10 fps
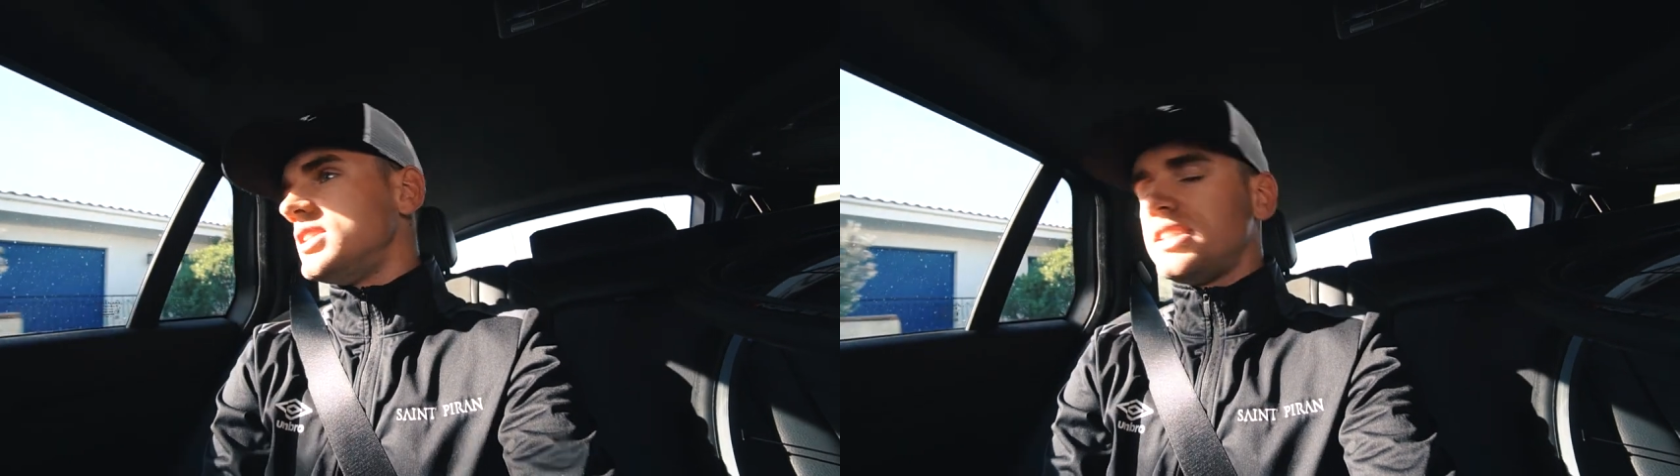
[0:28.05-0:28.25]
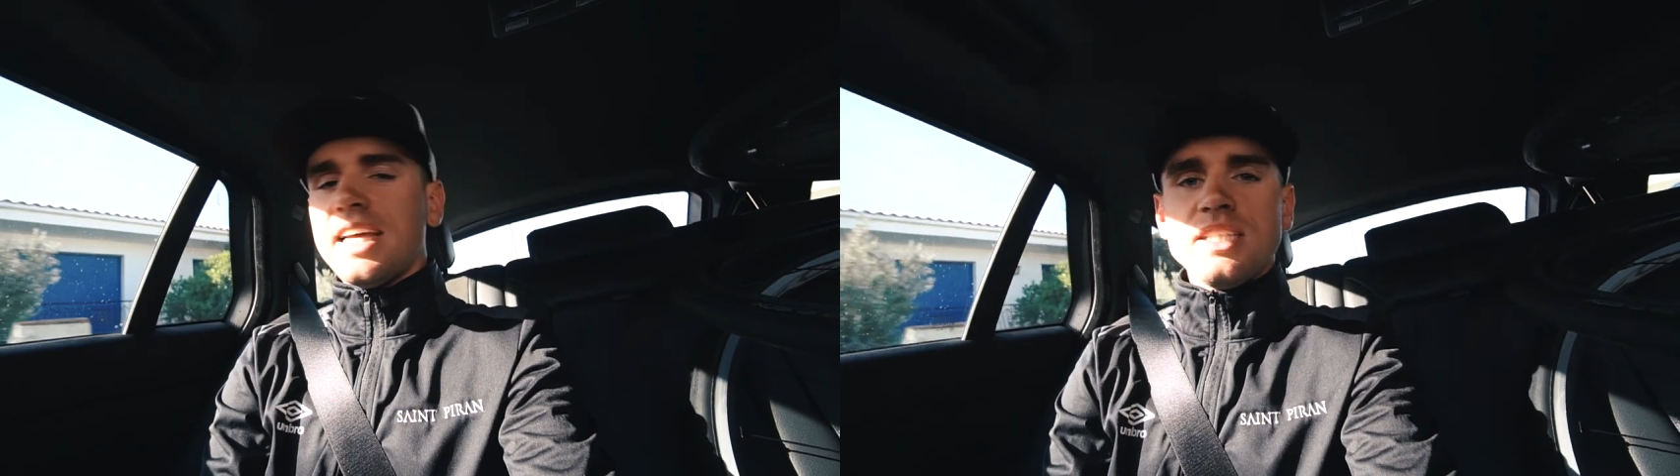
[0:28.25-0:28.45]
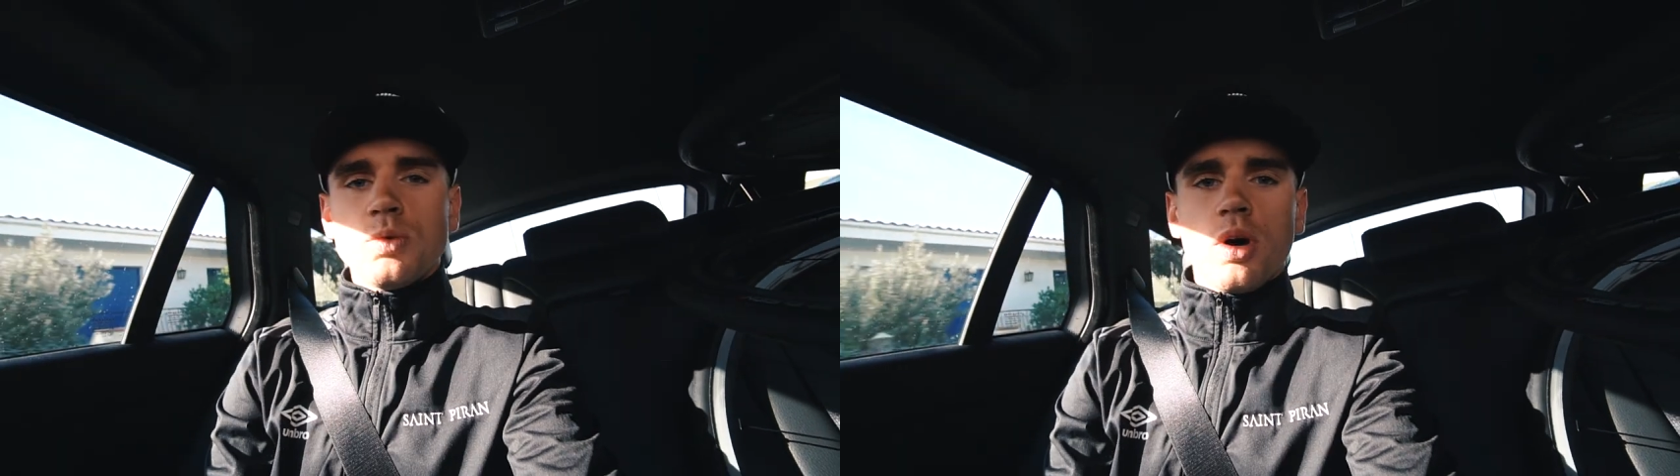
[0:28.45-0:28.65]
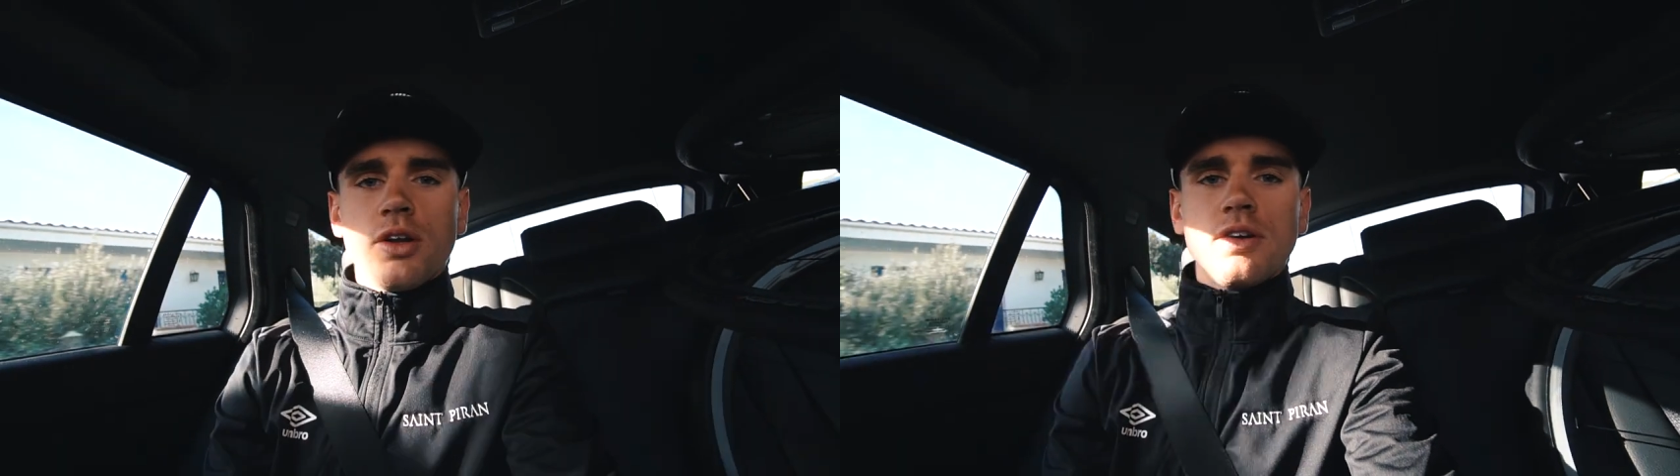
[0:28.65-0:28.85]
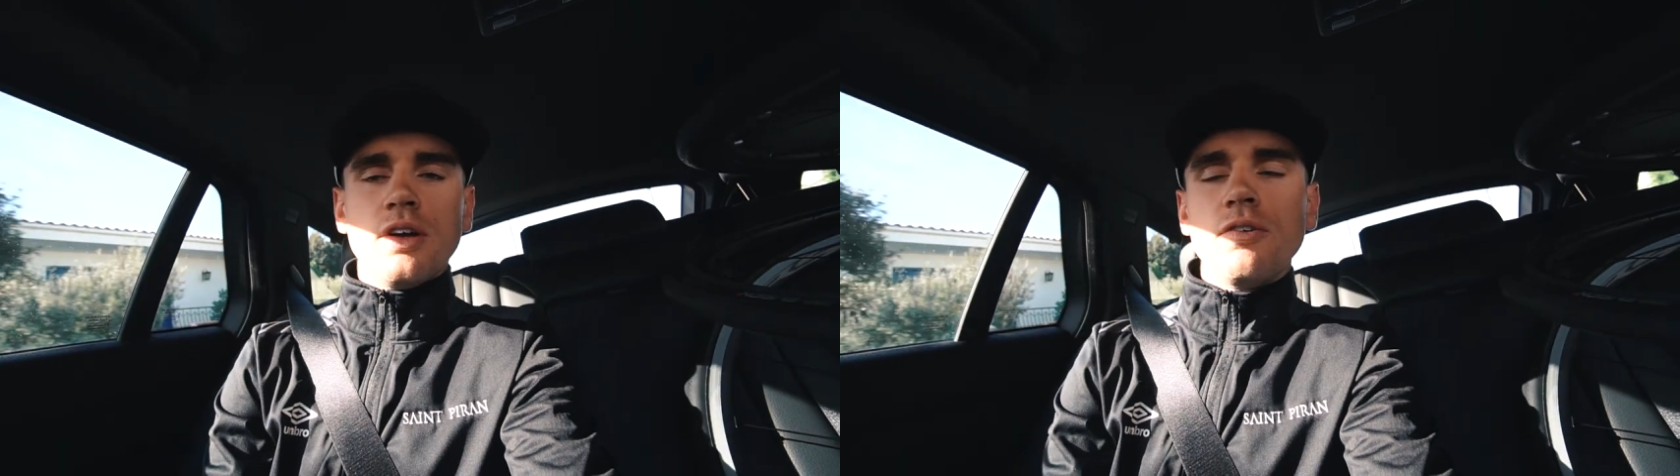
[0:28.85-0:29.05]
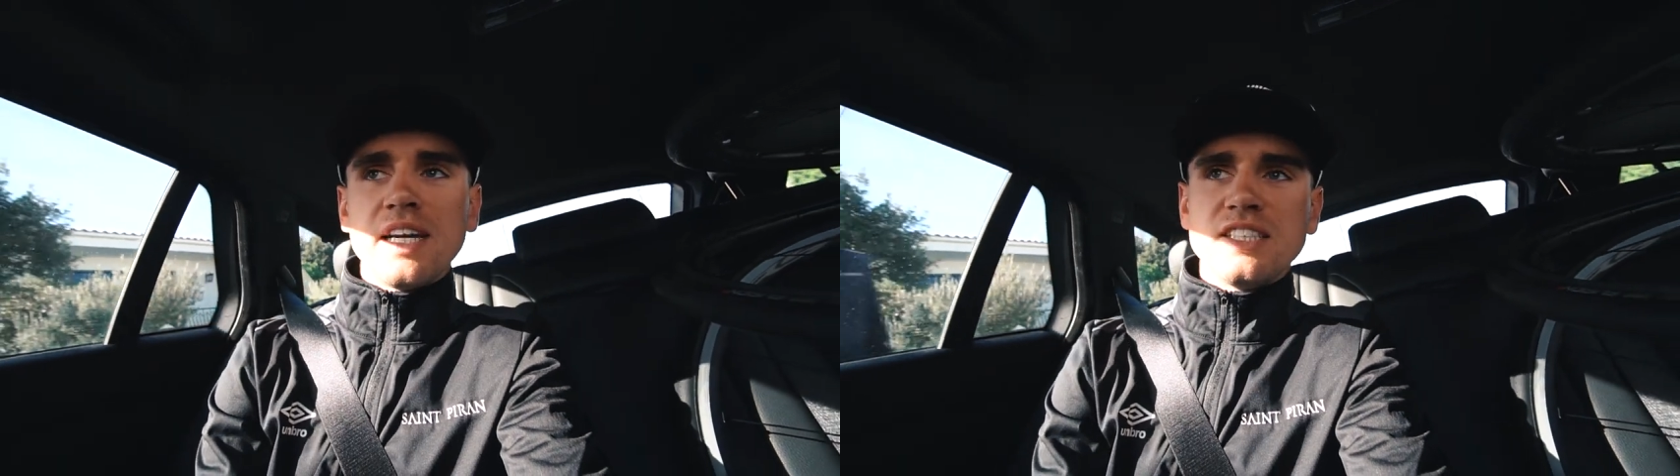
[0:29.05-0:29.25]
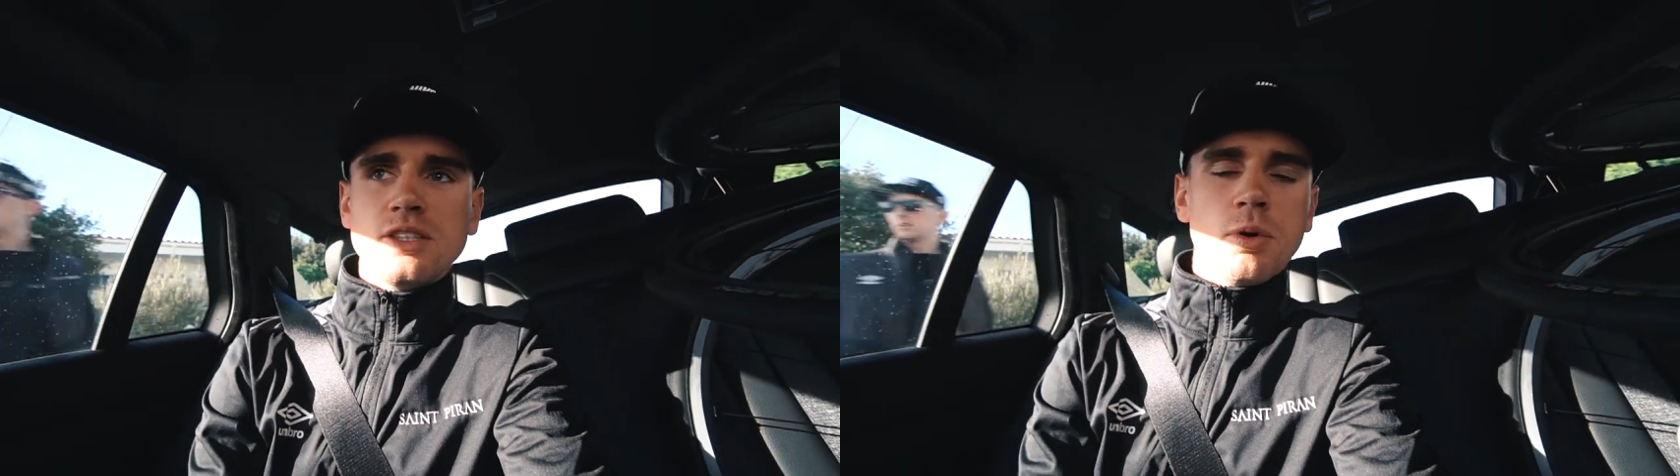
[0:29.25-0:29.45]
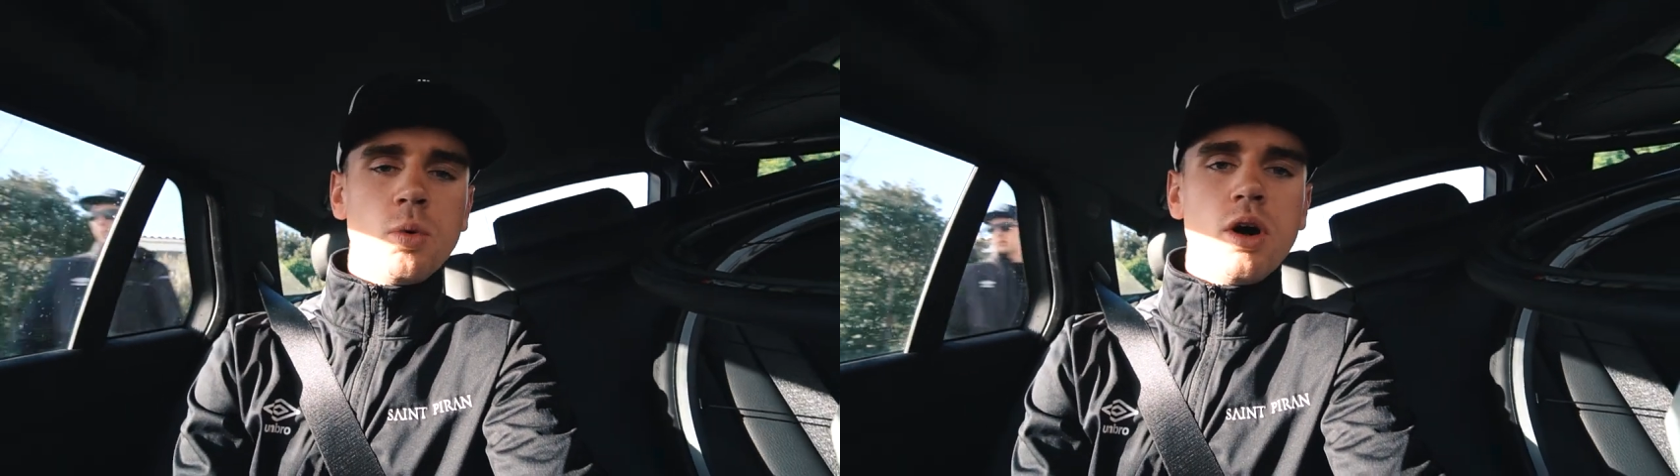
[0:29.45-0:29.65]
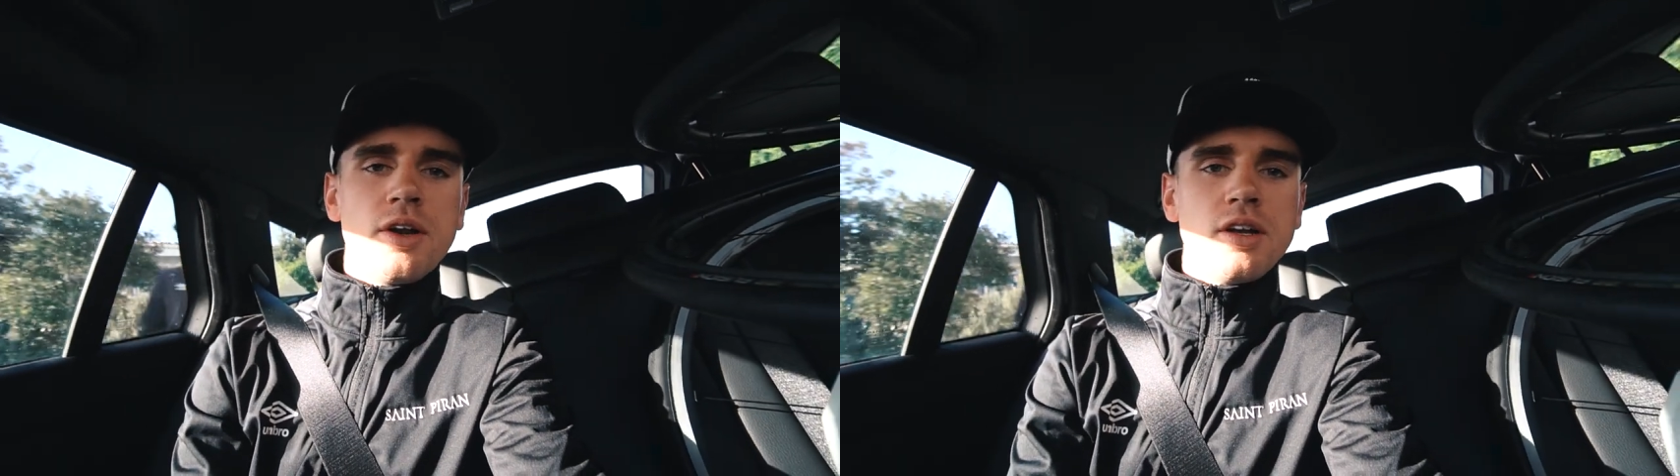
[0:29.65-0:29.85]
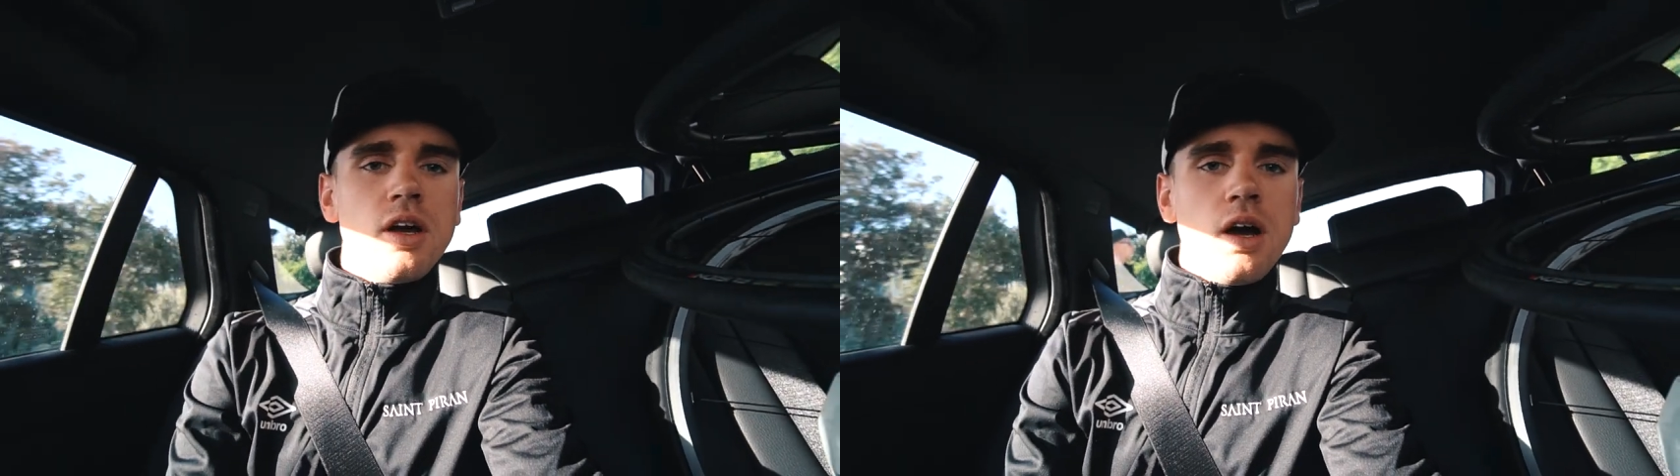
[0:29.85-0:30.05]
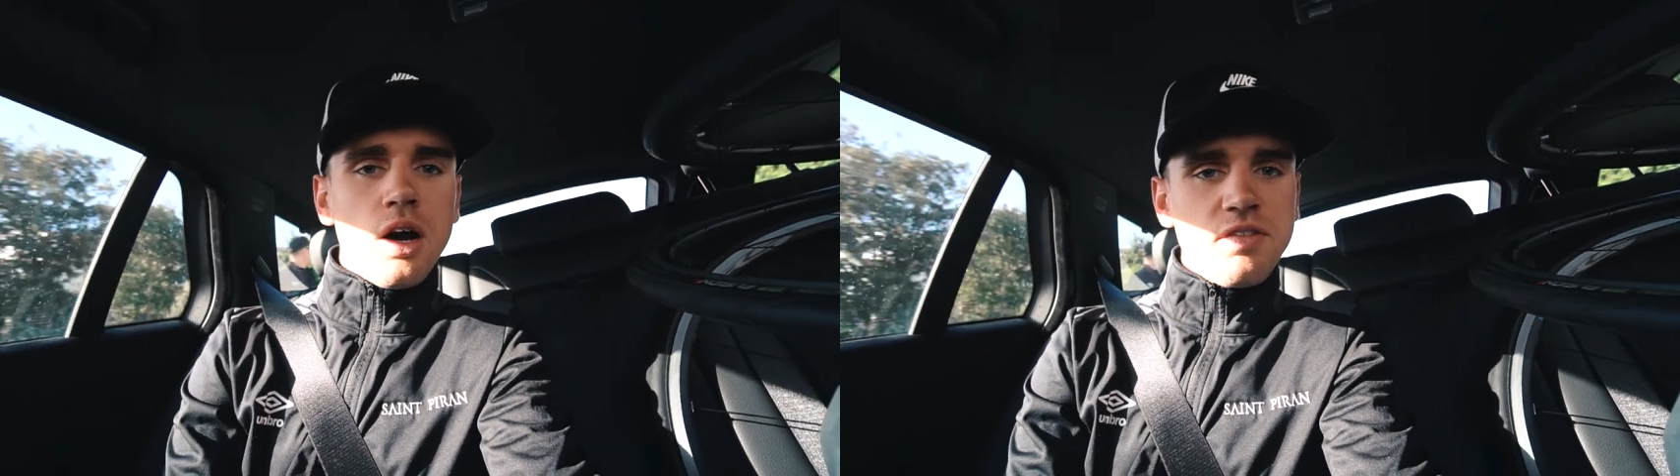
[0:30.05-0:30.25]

Stage one, race number one